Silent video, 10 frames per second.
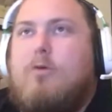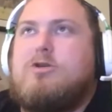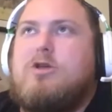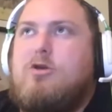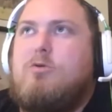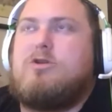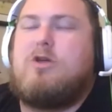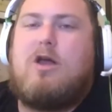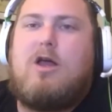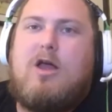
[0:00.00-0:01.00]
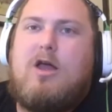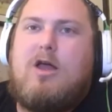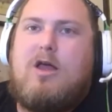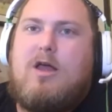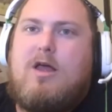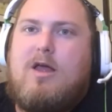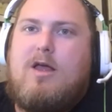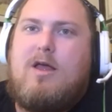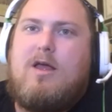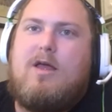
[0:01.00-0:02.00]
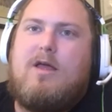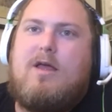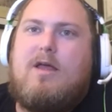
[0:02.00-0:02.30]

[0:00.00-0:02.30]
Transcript: was, right. there was one, two,